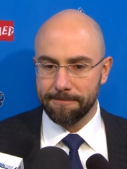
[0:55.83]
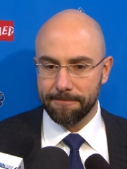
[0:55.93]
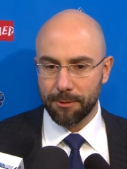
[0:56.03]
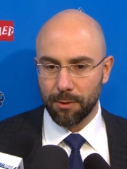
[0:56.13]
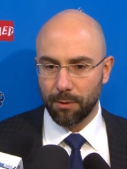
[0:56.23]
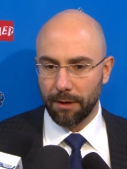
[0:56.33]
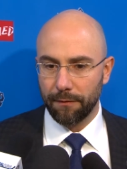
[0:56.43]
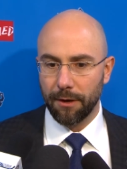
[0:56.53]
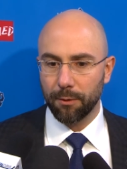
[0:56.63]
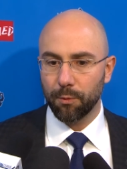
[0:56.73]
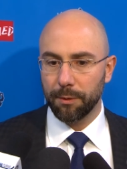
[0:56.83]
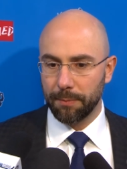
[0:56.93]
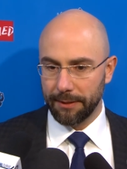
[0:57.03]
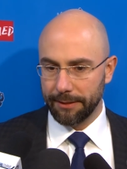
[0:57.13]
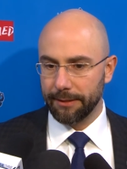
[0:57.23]
So I thought we
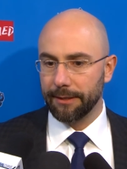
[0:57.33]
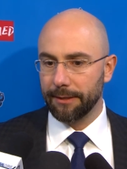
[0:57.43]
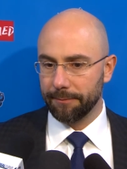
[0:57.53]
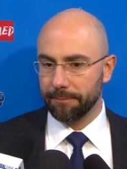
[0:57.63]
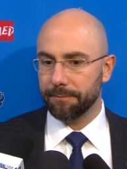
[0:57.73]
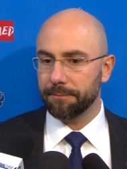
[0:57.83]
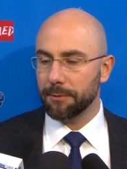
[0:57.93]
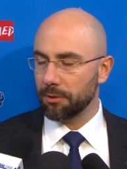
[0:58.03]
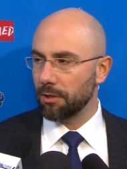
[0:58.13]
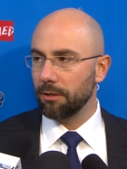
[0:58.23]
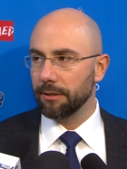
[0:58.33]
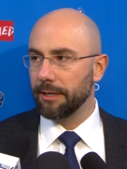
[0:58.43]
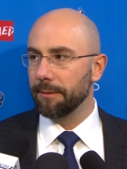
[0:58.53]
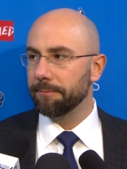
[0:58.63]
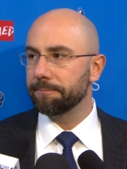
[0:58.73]
played um, a solid game.